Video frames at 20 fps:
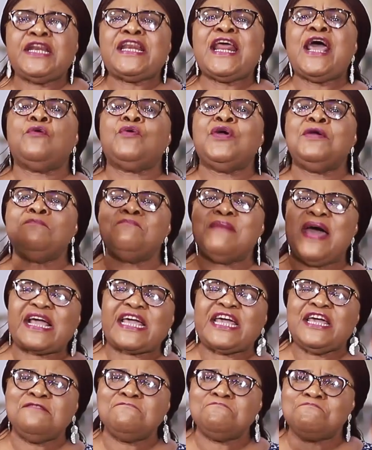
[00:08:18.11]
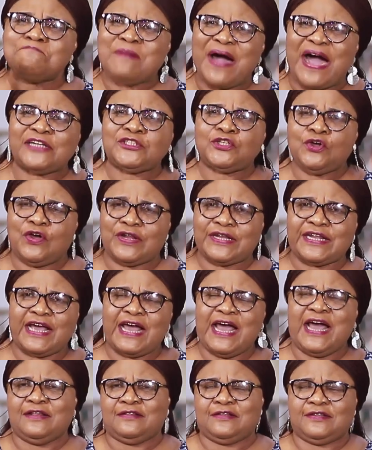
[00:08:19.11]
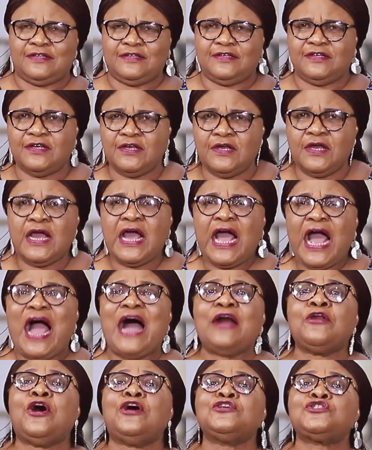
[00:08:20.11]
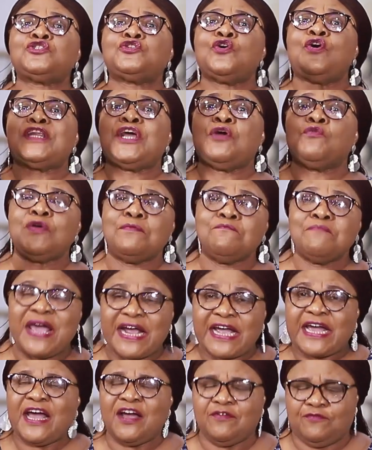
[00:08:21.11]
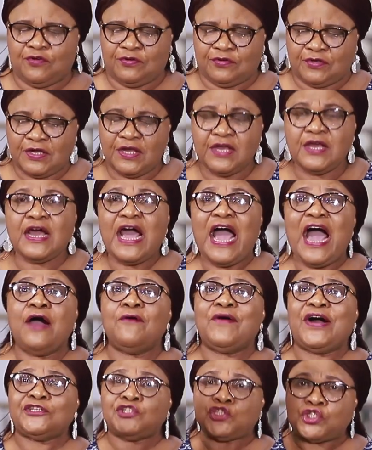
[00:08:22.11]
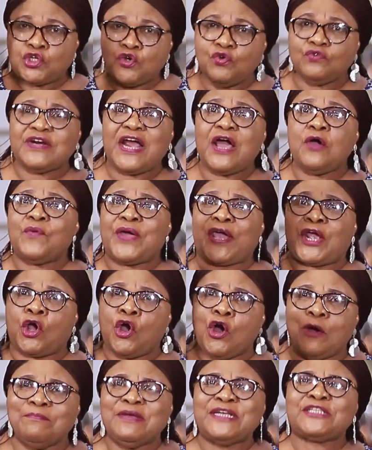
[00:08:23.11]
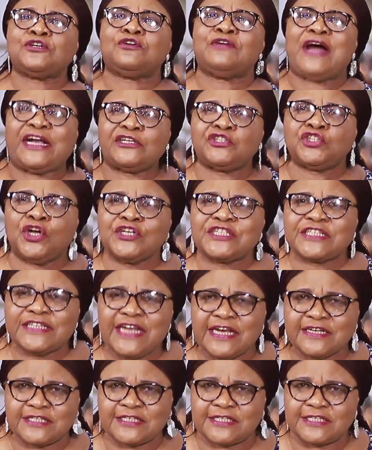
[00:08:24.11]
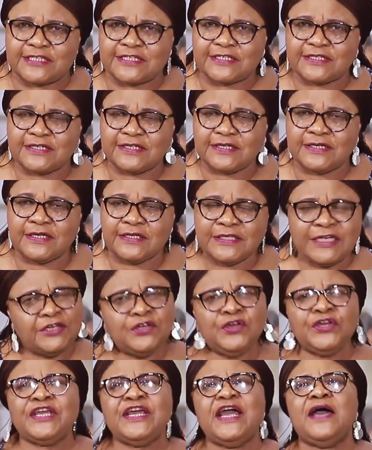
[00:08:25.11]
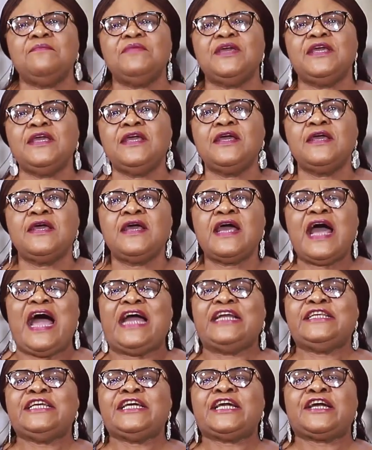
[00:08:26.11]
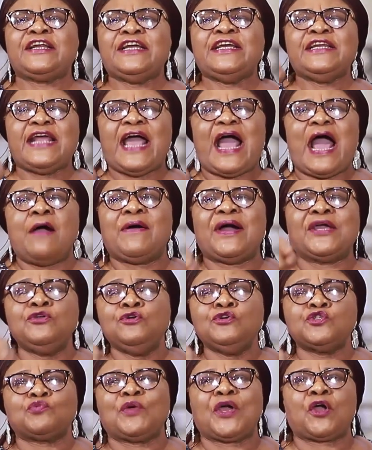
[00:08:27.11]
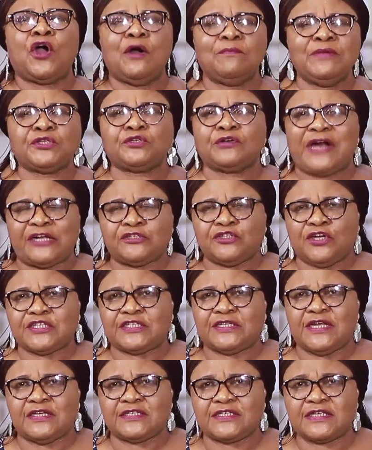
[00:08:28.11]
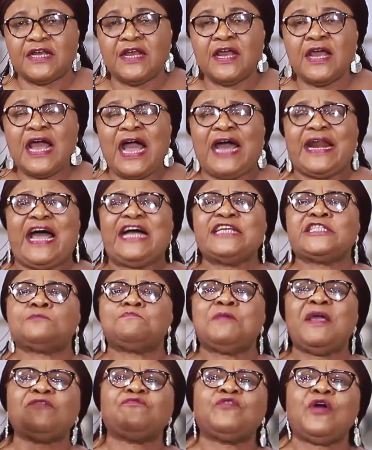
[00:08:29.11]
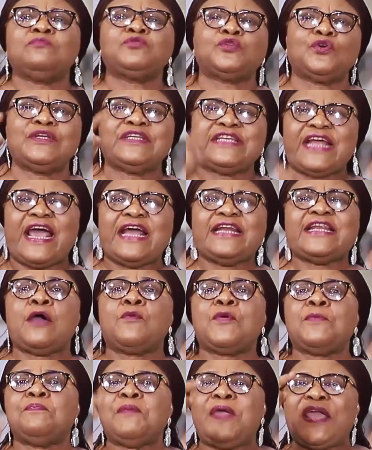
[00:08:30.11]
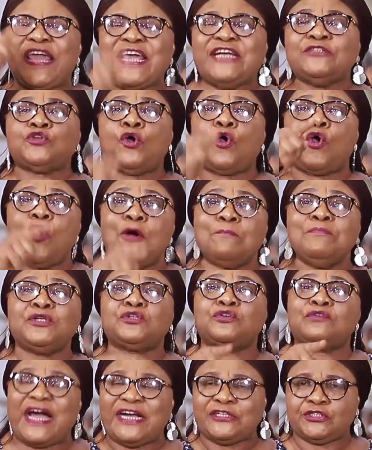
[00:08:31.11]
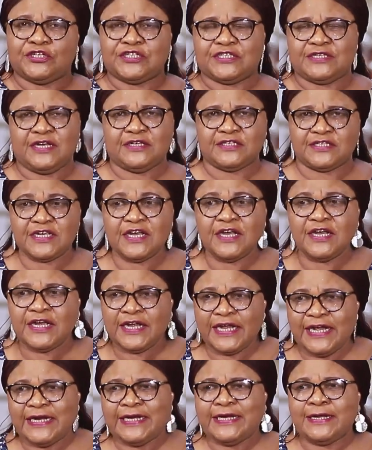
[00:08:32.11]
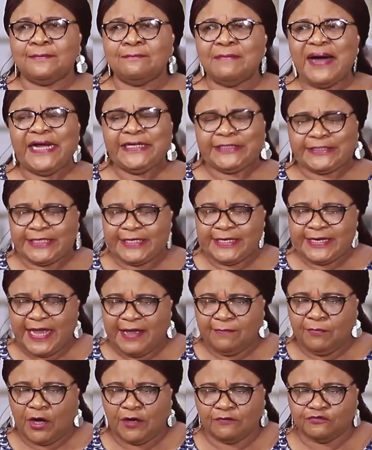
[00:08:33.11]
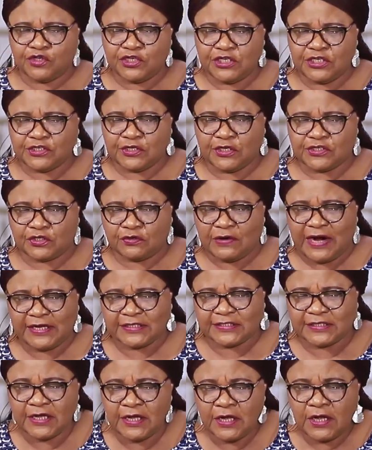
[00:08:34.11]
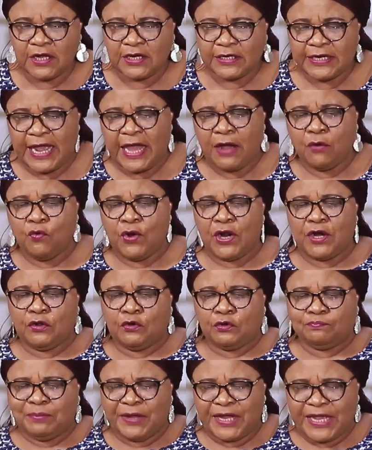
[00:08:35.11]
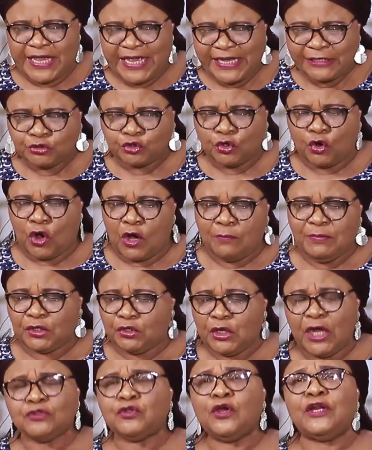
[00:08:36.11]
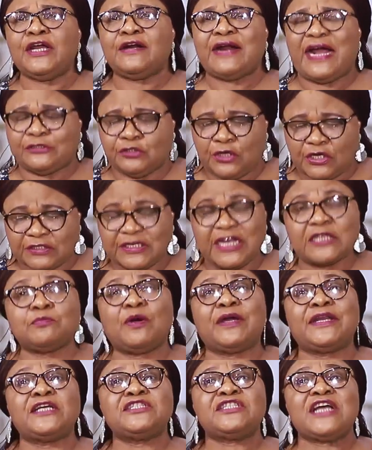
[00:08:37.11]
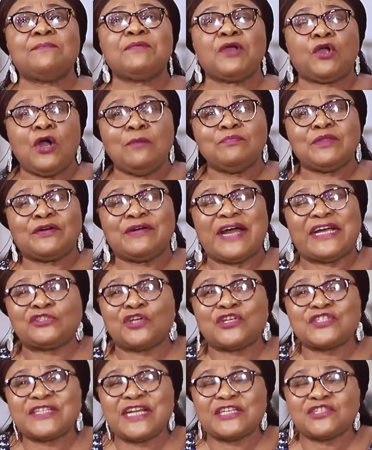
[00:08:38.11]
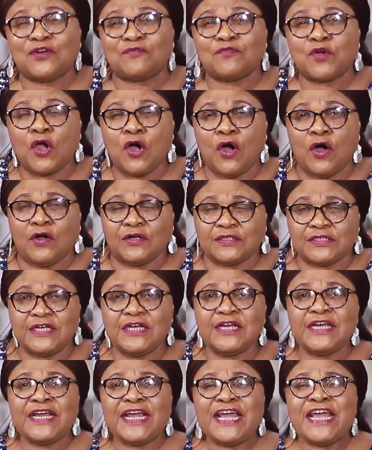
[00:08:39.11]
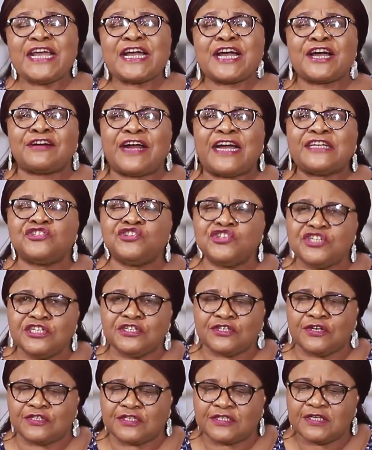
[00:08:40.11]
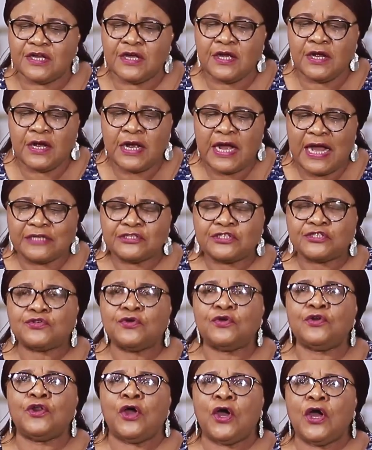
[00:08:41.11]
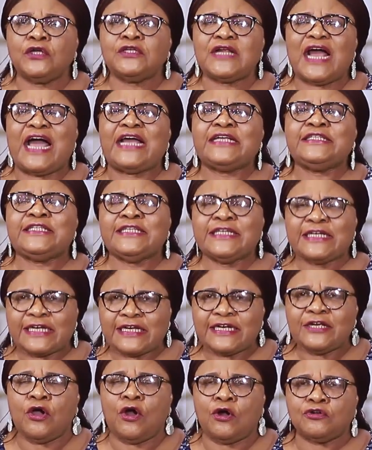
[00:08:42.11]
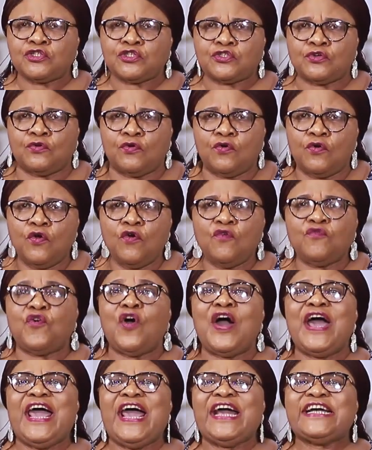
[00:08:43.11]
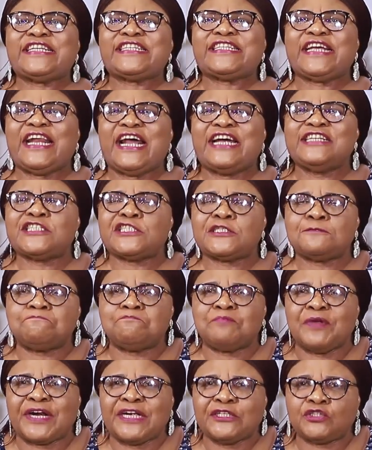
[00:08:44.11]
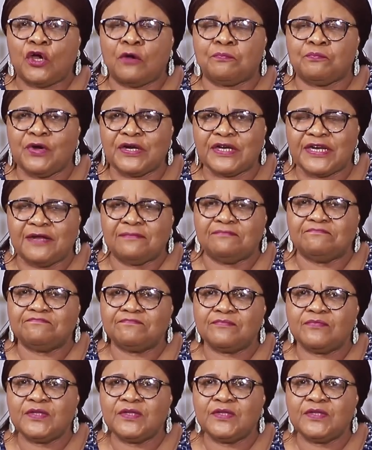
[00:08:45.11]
They will make impact on the earth, and also they will make heaven. Our children will commit righteousness. Did you hear me? I decree that our youth will commit righteousness. And I speak from today, they will begin to commit righteousness in the mighty name of Jesus Christ. They will begin to commit not only righteousness, but they shall become the righteousness of God in Christ Jesus. And so, Lord, I decree also for excellent spirit upon them.